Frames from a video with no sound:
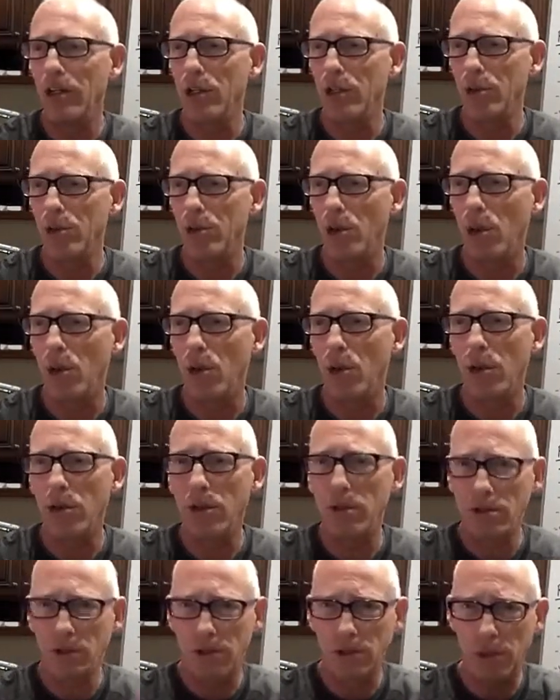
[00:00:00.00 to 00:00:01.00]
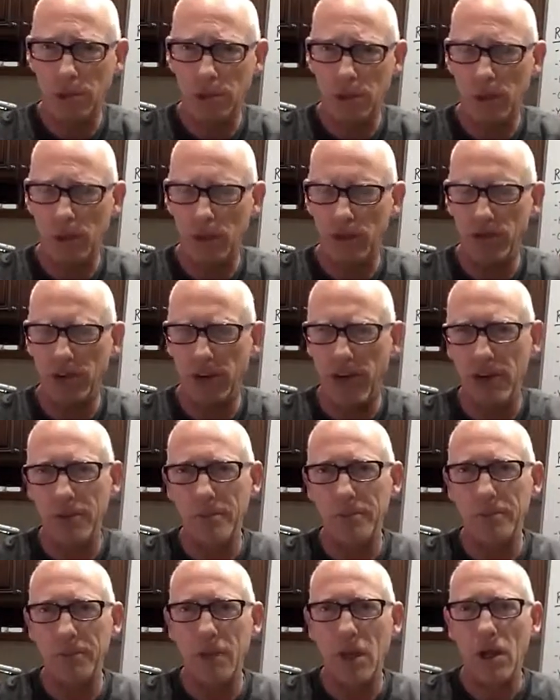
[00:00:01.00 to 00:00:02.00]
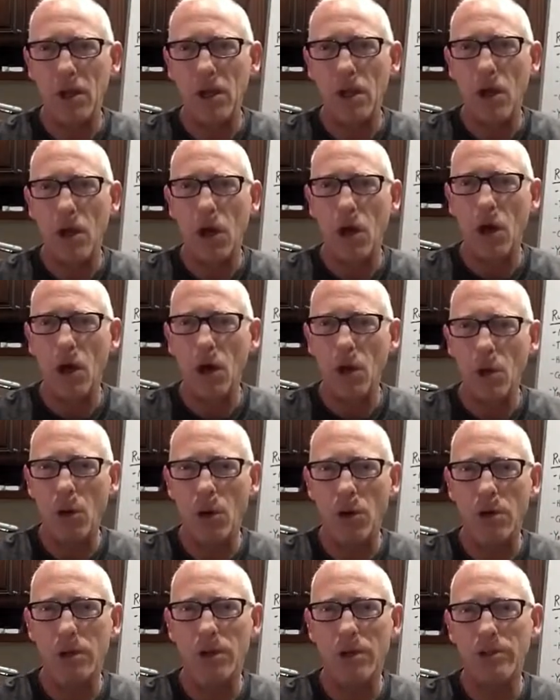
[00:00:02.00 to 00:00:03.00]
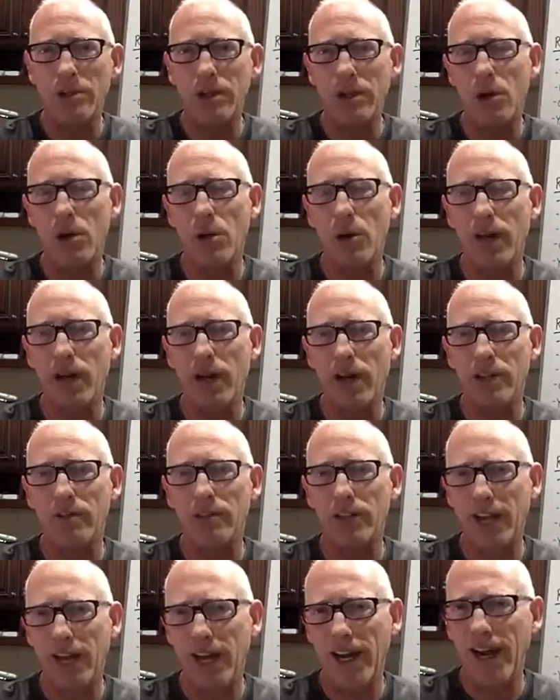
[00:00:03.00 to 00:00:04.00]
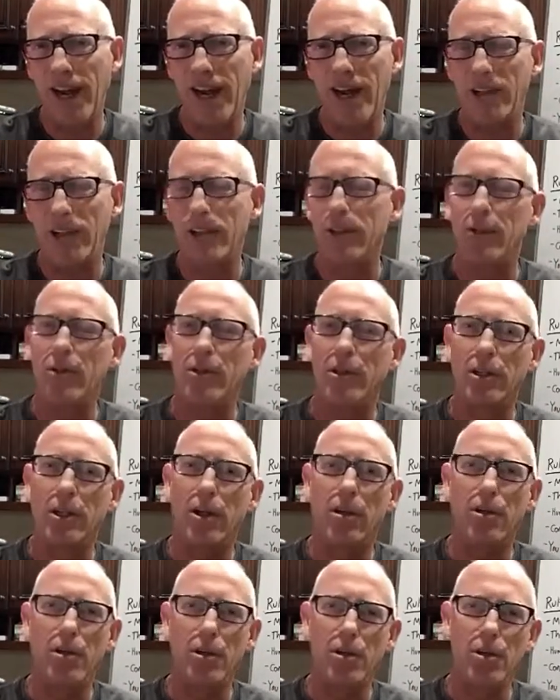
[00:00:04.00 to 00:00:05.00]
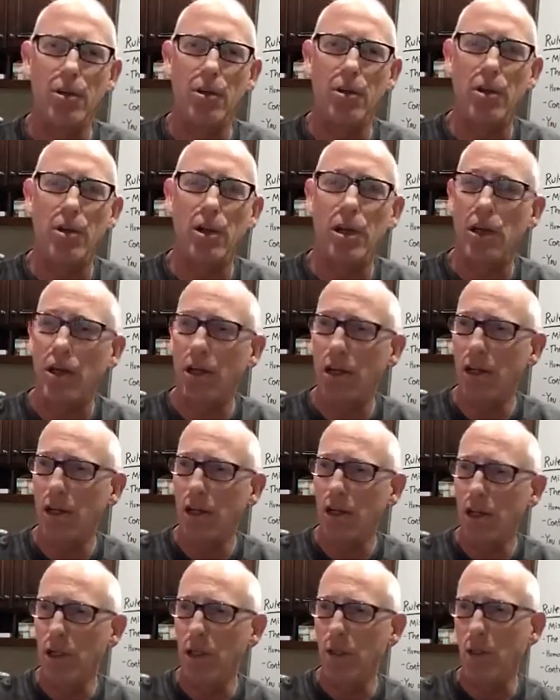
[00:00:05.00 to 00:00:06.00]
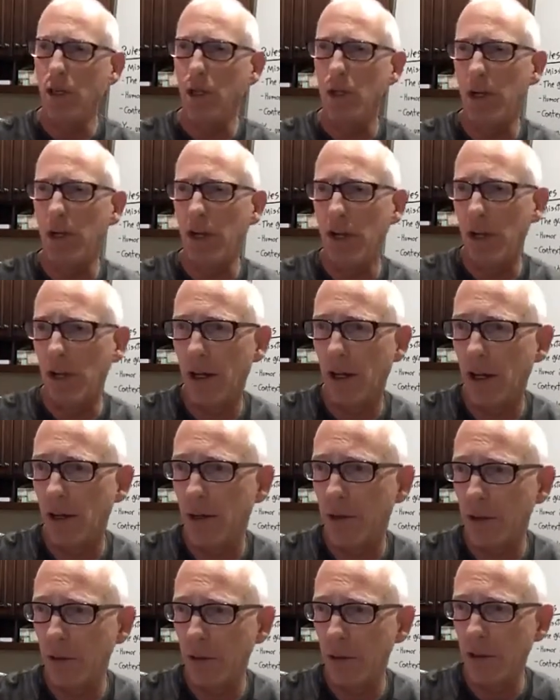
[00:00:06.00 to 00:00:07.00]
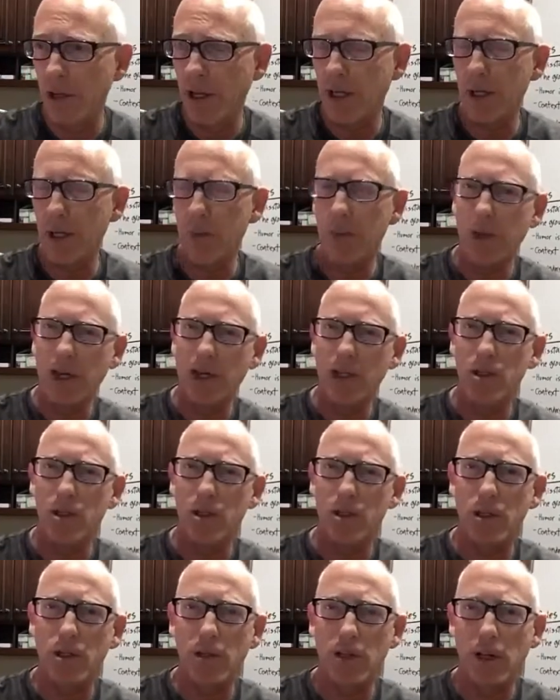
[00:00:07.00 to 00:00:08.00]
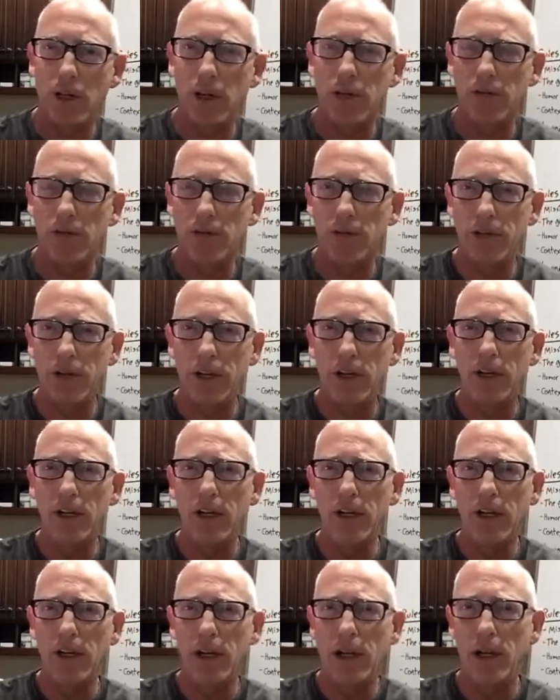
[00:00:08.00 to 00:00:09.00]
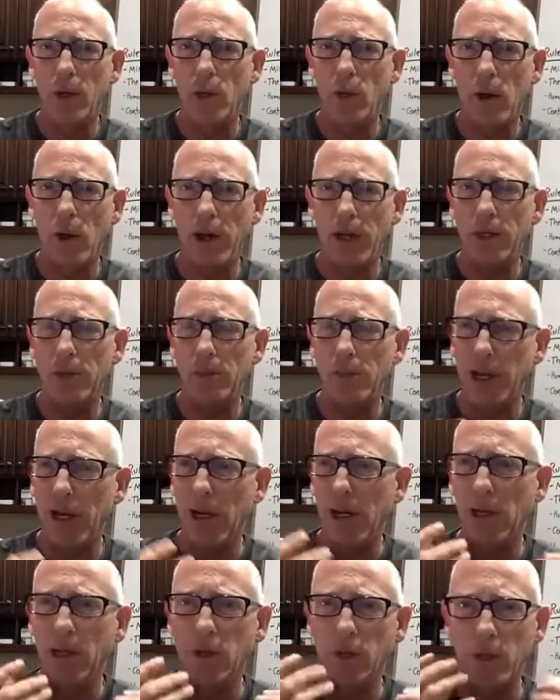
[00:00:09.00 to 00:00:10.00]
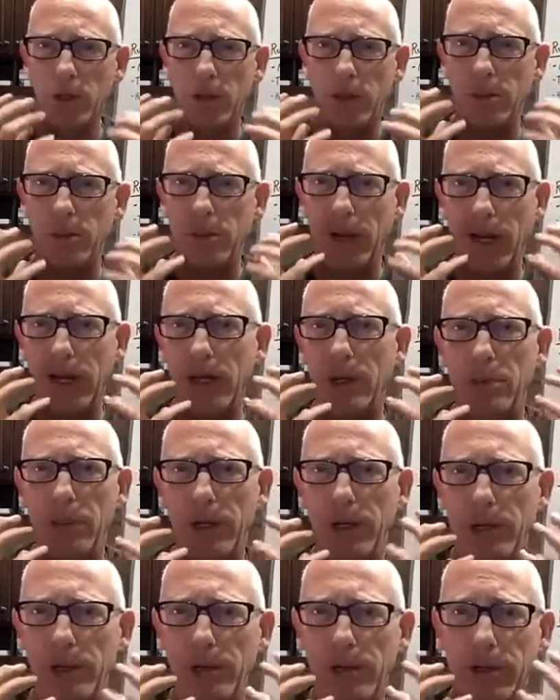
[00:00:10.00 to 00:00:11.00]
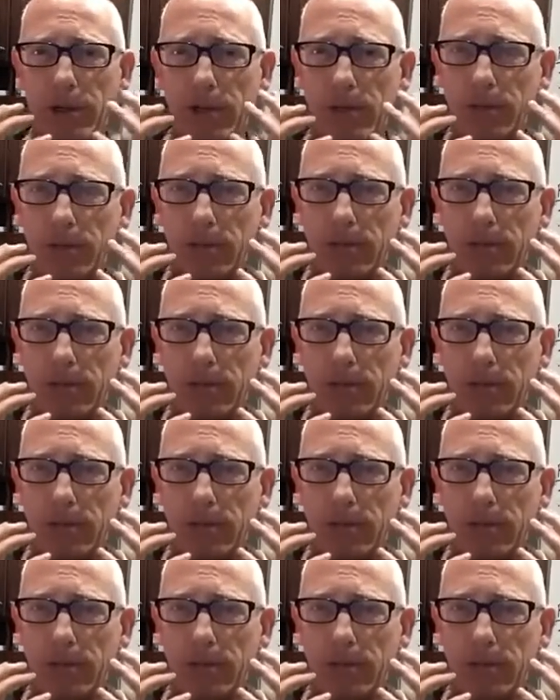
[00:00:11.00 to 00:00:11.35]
troll profile. Or if you don't have a cat or a cartoon, you could take a picture of a white male with a bad beard.